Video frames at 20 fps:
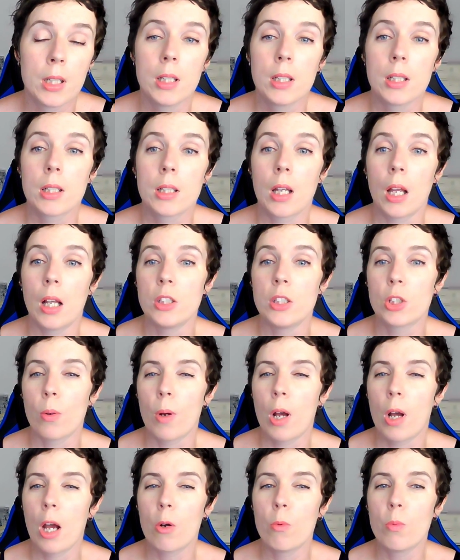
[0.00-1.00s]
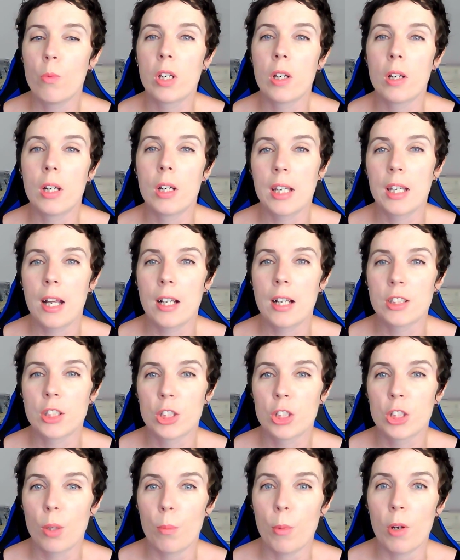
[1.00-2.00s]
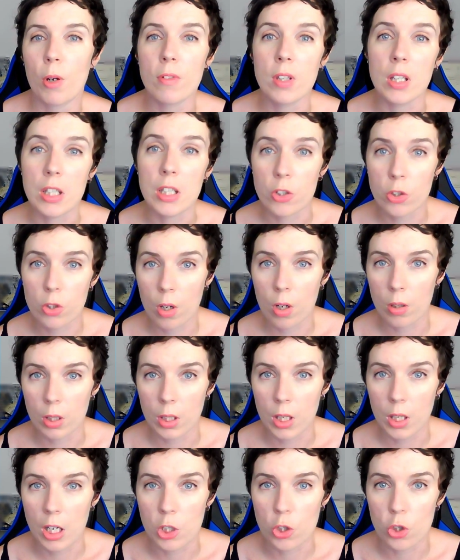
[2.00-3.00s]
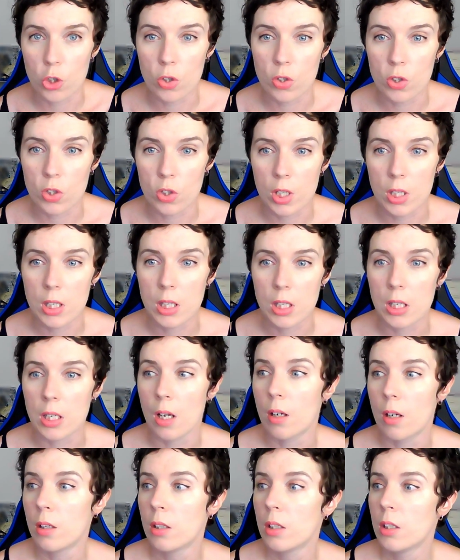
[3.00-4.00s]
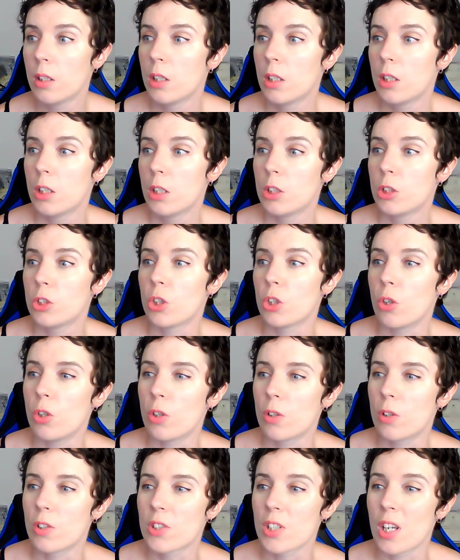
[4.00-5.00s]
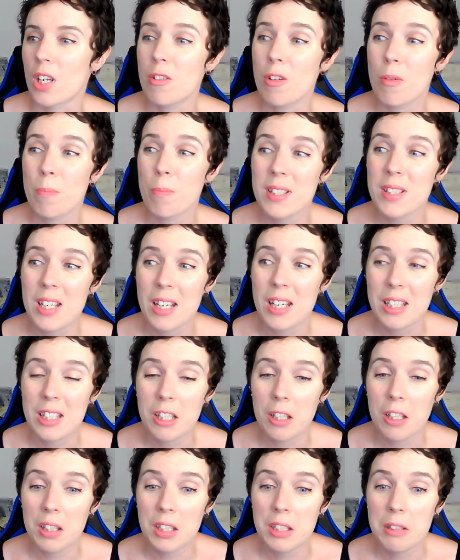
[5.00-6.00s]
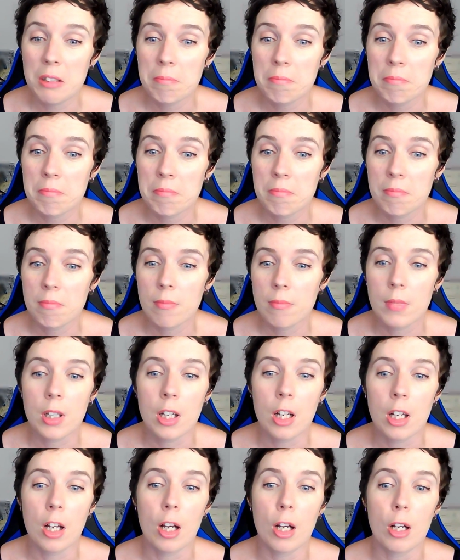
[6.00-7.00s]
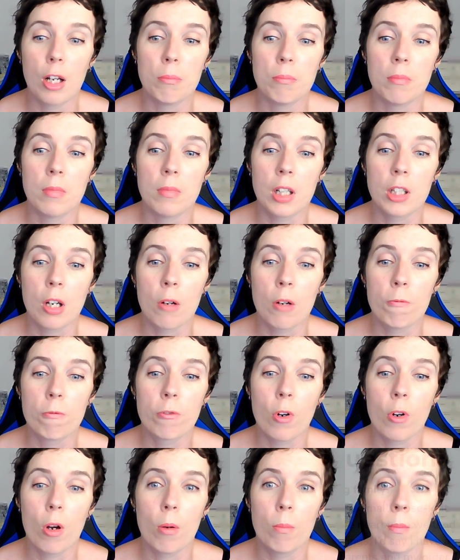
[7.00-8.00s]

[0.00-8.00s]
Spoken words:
Okay, so how are we going to get some of these collocations in here? So you could say, not particularly. I come from